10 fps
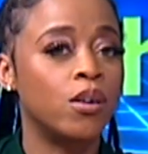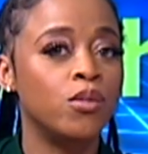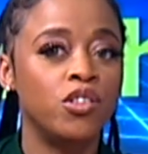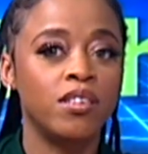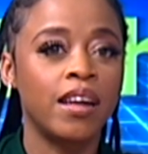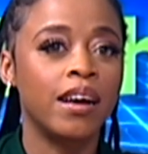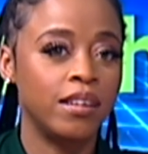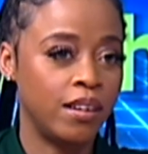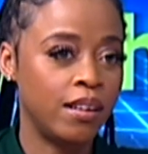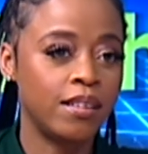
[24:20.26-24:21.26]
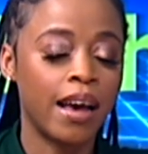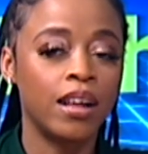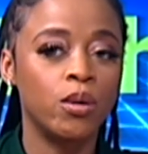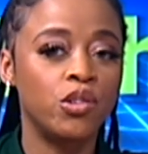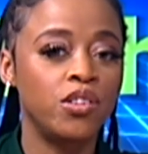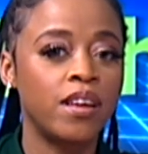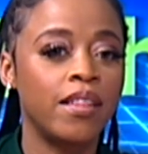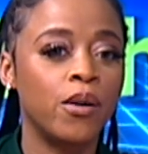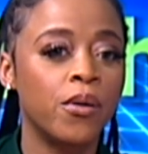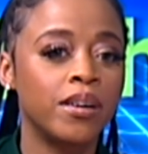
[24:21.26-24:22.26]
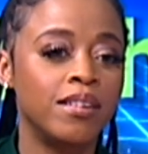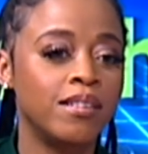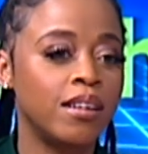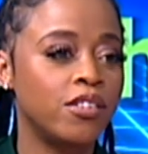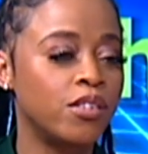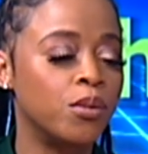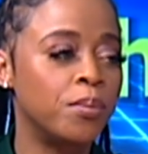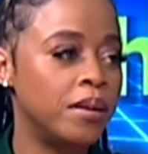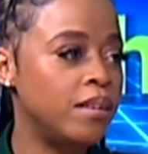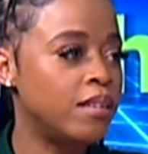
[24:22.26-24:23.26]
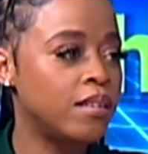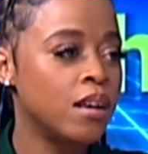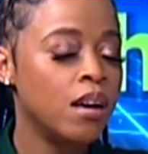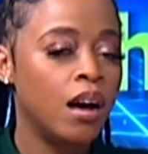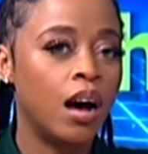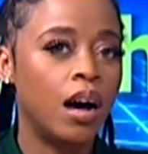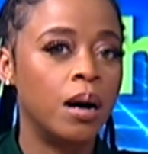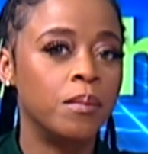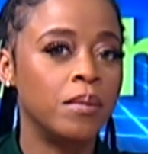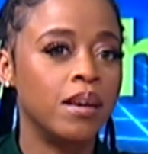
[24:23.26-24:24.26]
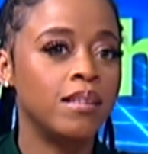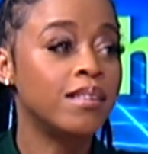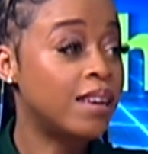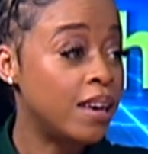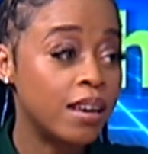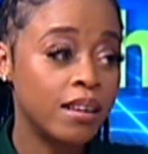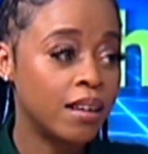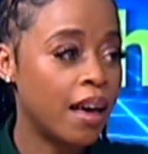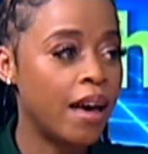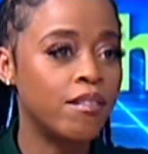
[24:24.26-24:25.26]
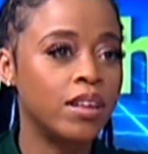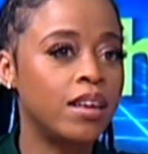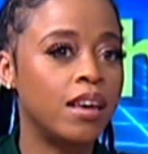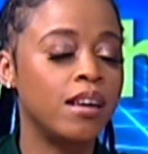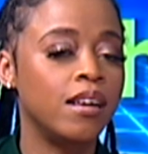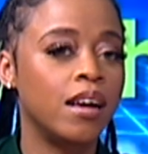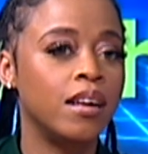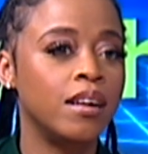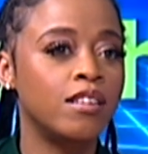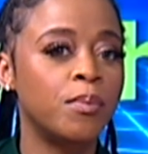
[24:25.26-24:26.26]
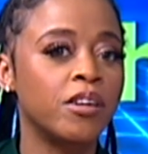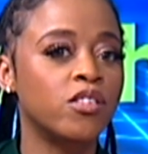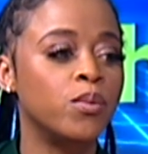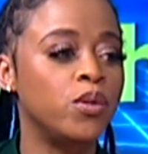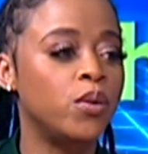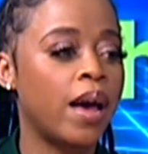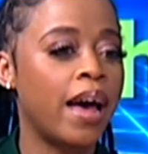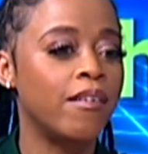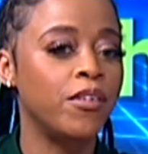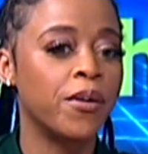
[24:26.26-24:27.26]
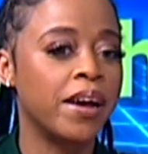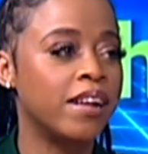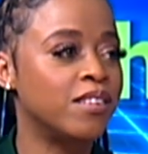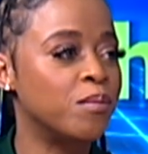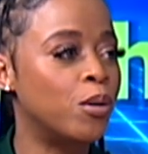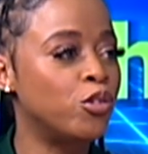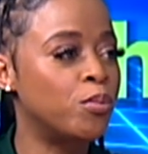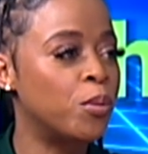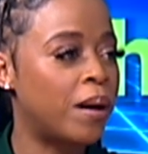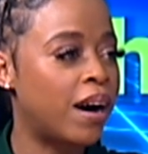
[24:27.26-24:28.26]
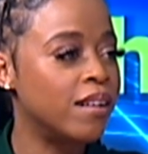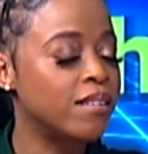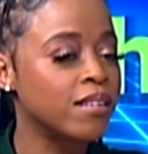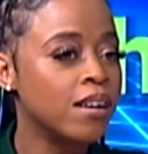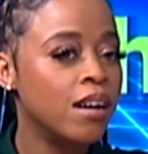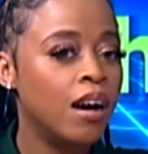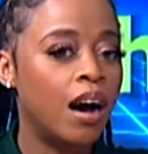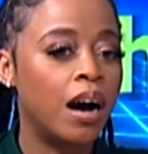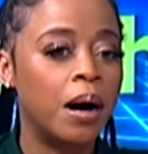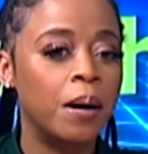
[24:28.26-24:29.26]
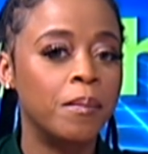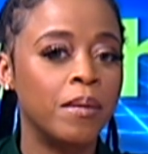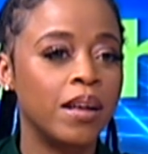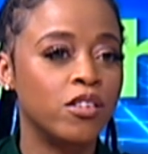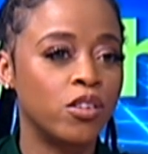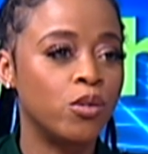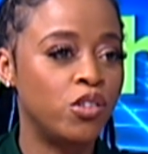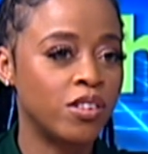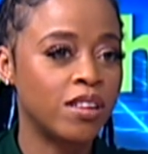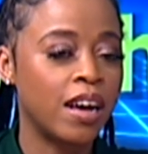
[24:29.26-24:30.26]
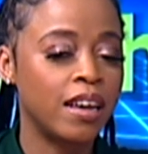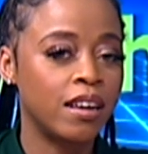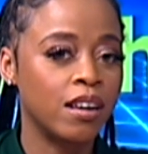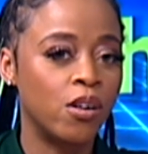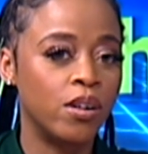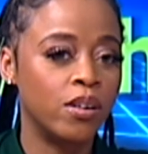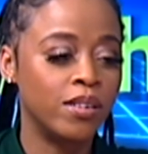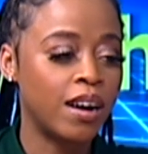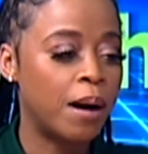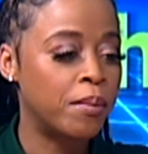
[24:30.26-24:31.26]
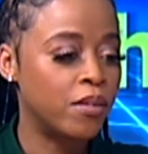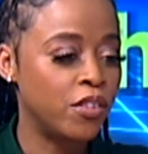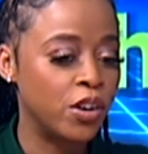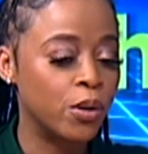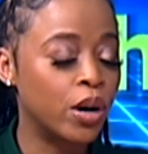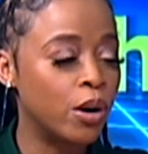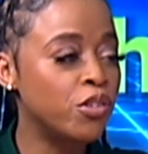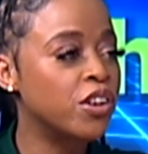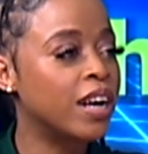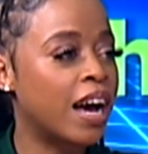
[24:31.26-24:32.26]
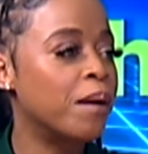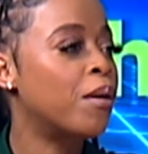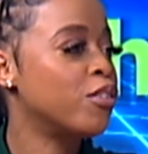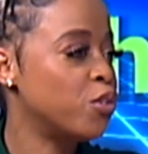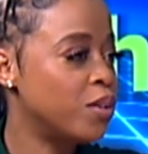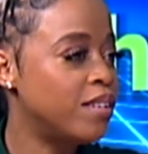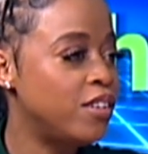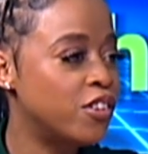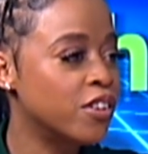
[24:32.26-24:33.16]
just that, exactly what you said, that organizational piece is key, heavily key, and especially when you have your hands in multiple pots. And so just like on top of, coaching, I am also a teacher.